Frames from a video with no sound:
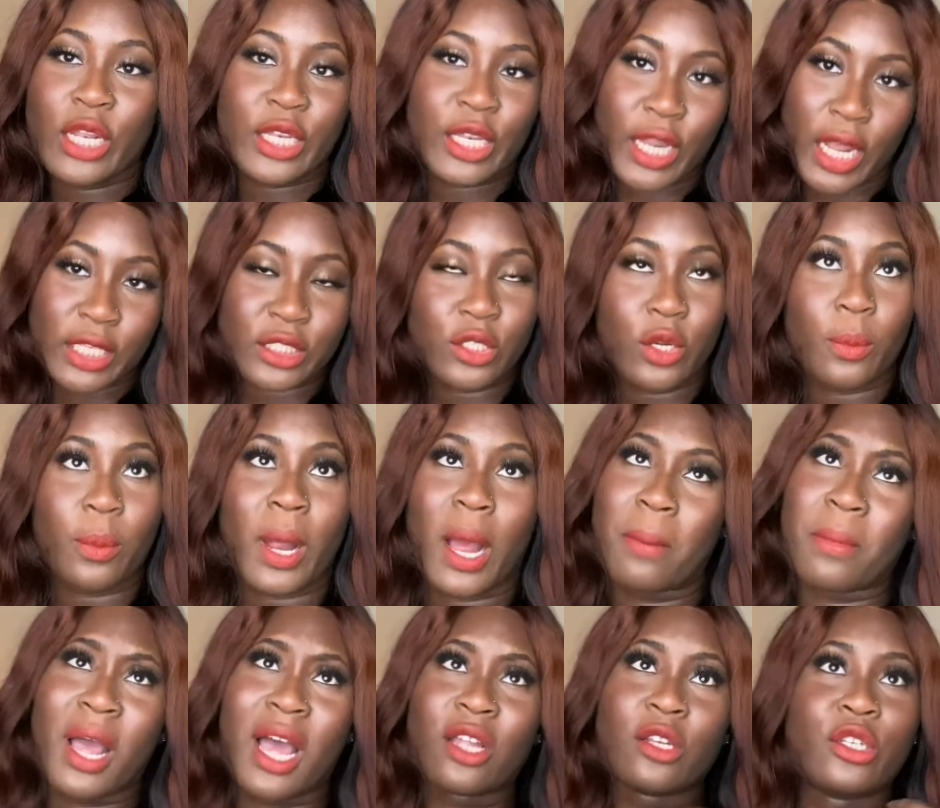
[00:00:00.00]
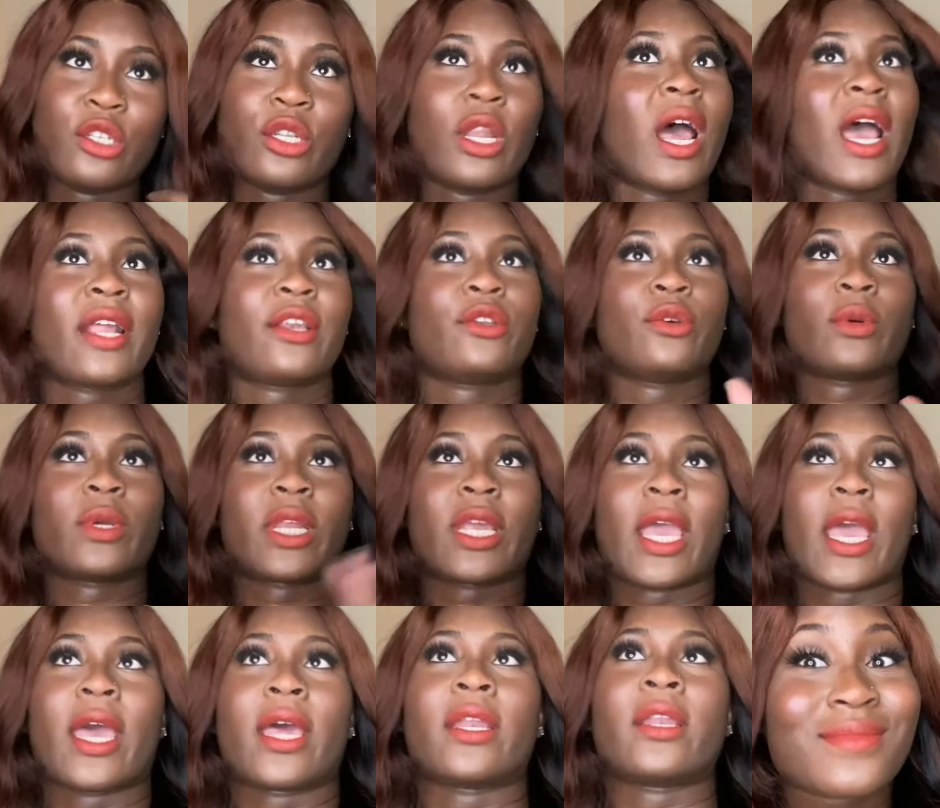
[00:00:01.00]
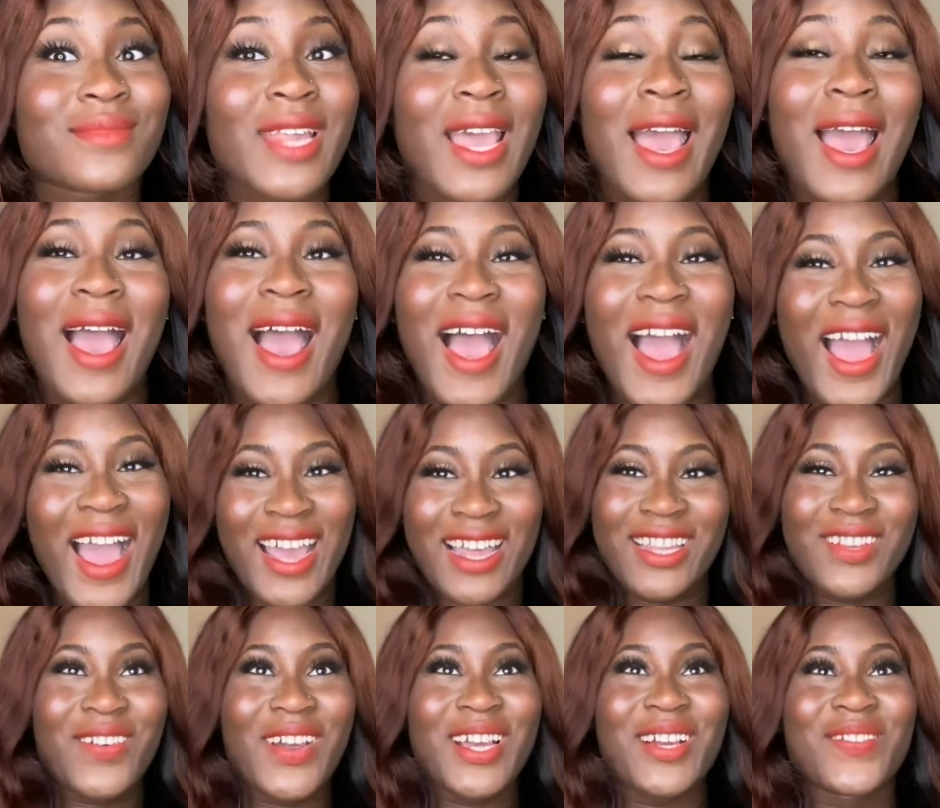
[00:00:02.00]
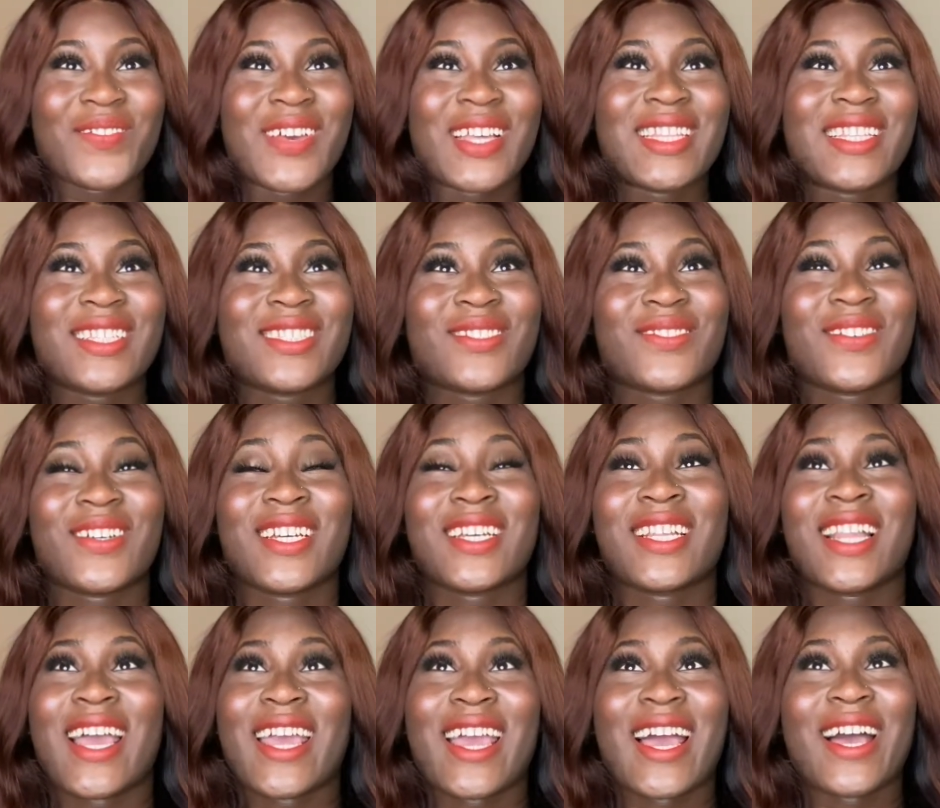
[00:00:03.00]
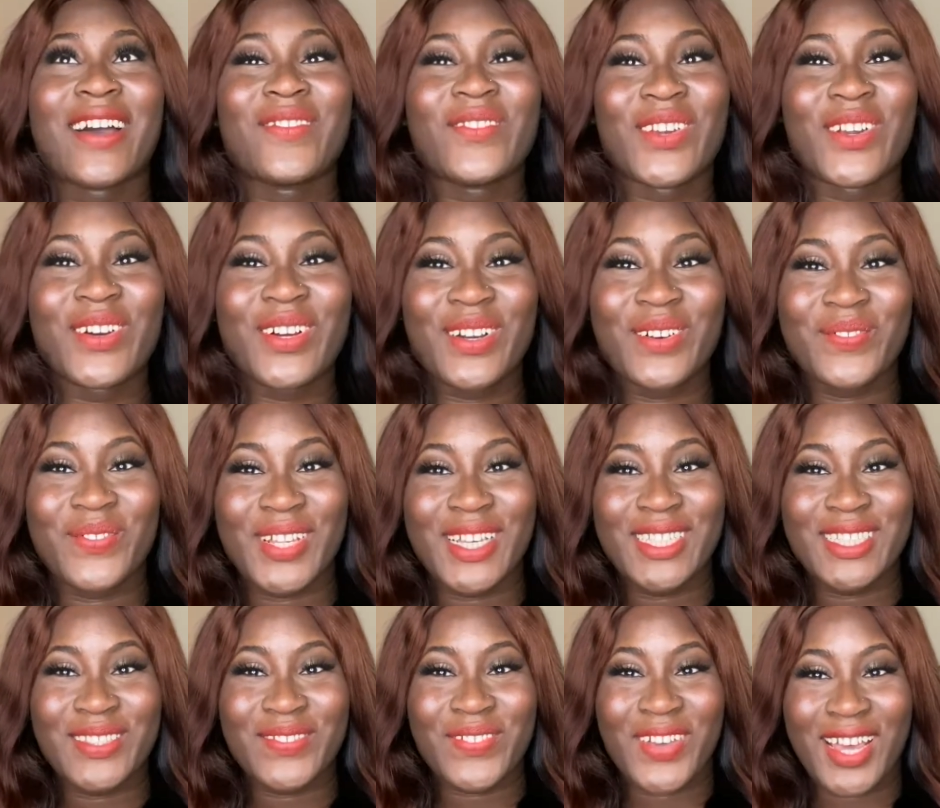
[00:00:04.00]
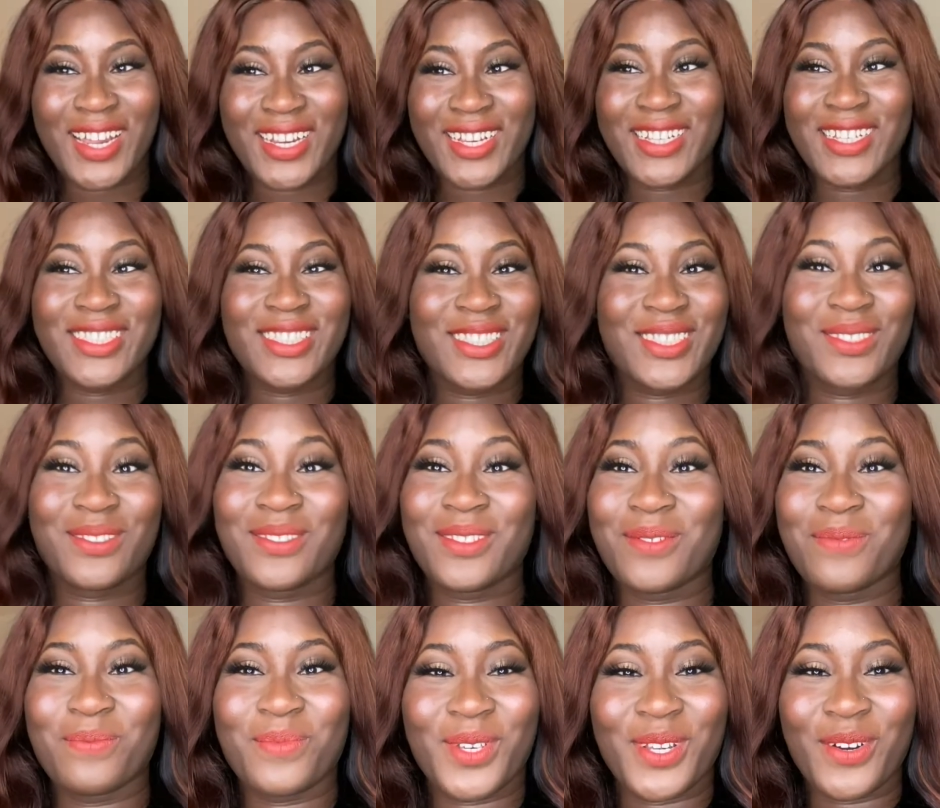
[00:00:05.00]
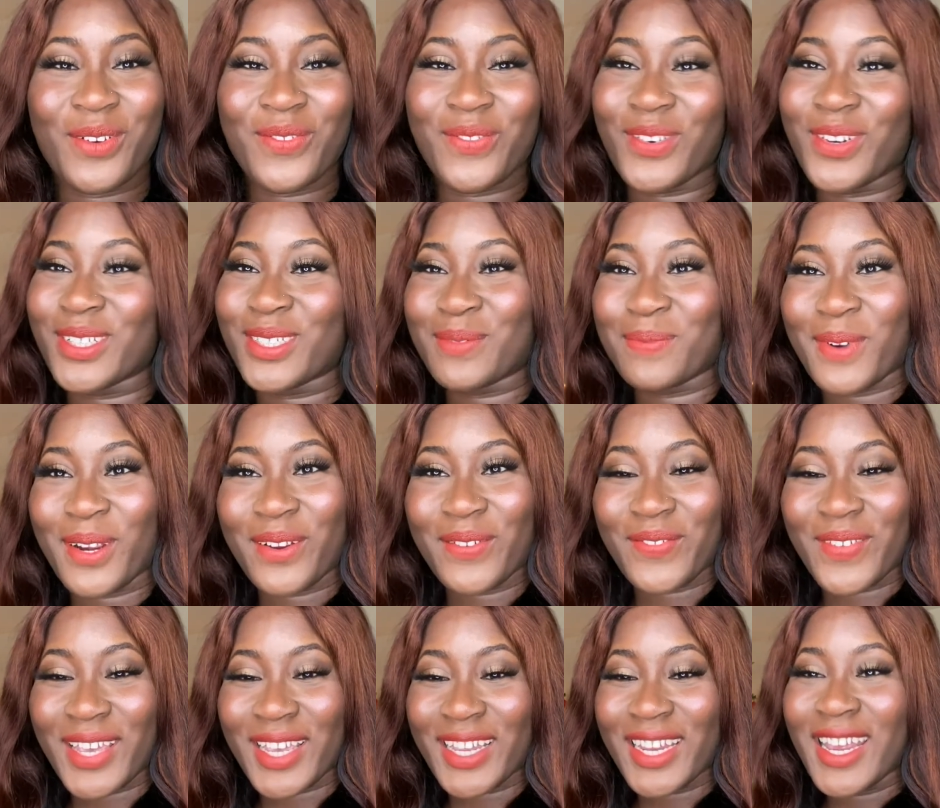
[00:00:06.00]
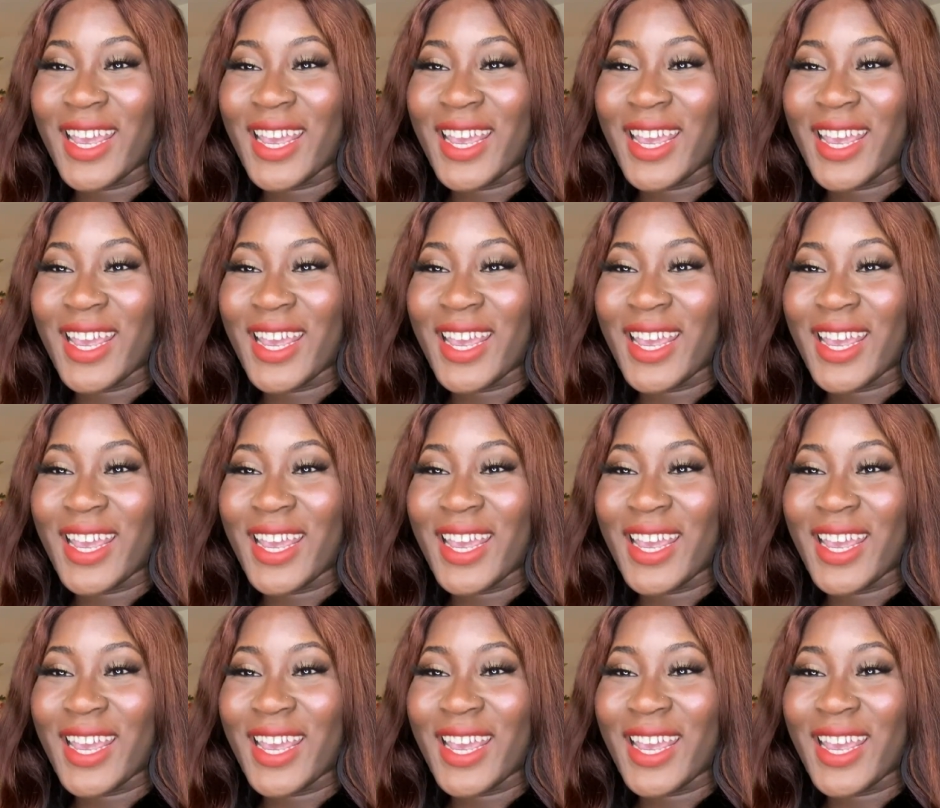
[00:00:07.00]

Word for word: That's no problem. I, I'd do it again. I highly recommend this ring light. I have no complaints about it. It's beautiful. It's perfect.